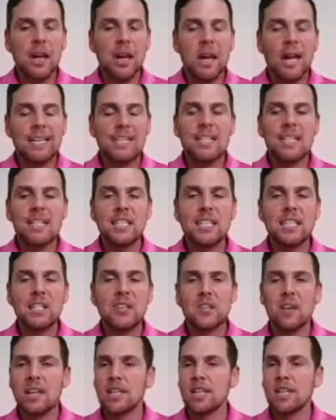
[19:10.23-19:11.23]
didn't
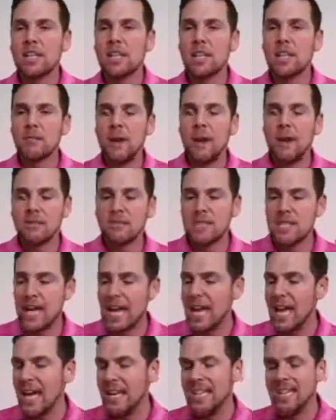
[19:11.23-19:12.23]
hear anything about
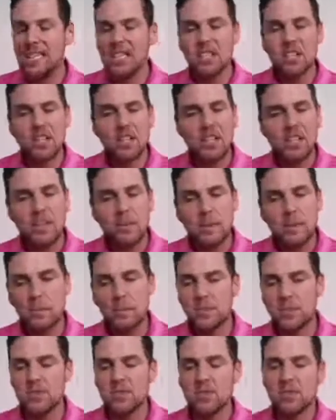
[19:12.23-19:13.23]
debt. I didn't hear anything
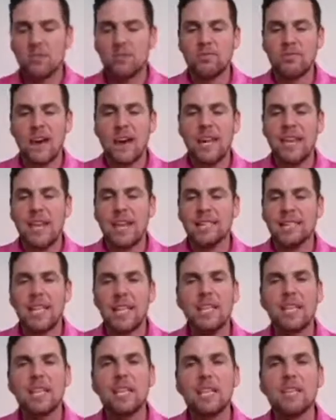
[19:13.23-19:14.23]
about personal finance.
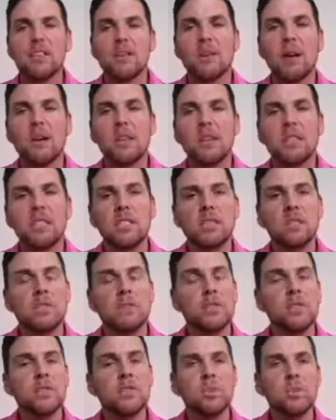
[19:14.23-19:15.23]
I didn't hear about
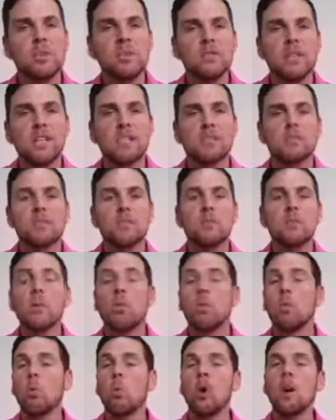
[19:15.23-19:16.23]
individual investments.
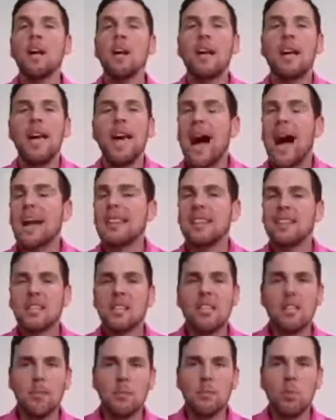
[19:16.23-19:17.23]
But what I think
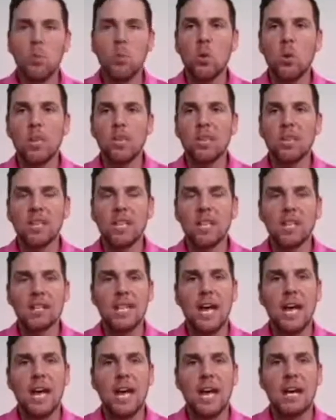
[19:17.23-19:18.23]
the number one thing
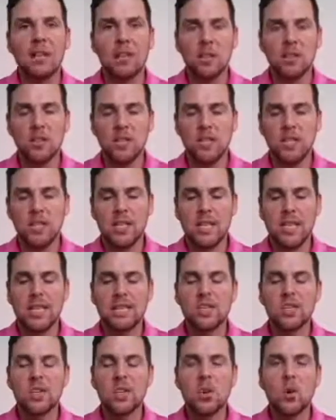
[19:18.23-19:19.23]
that I learned and that I
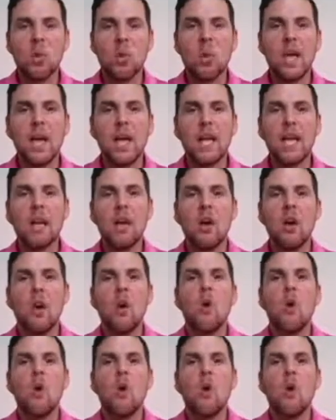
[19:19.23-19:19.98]
took away